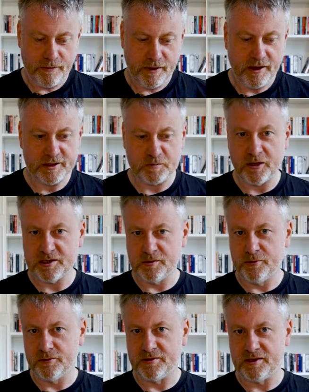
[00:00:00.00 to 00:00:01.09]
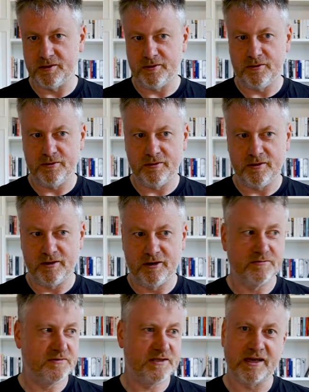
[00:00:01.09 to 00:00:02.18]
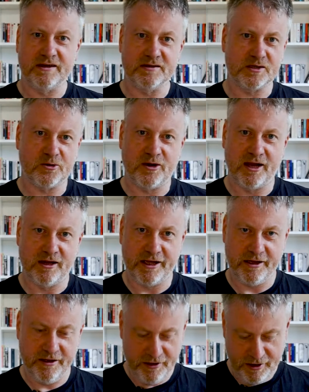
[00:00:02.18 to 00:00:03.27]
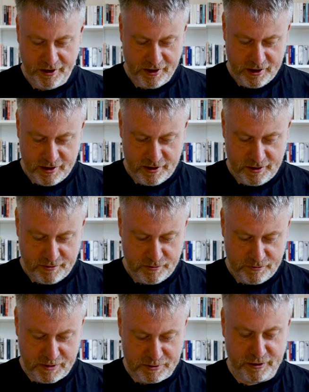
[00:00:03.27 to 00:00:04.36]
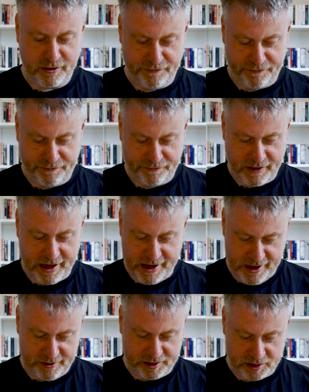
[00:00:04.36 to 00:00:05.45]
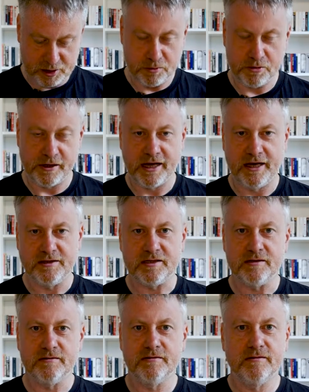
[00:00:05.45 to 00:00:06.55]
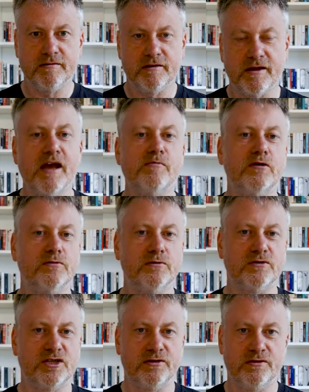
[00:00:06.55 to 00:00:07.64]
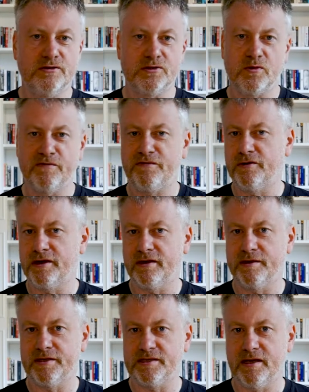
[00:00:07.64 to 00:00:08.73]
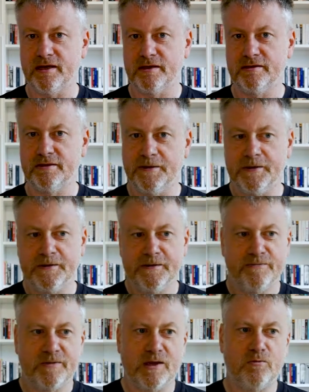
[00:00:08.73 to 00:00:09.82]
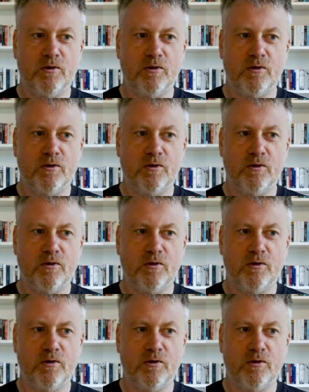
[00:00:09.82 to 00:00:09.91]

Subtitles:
It's possible to, say it's twilight, pop it off A to 2.8, the camera will choose 1/40th of a second, and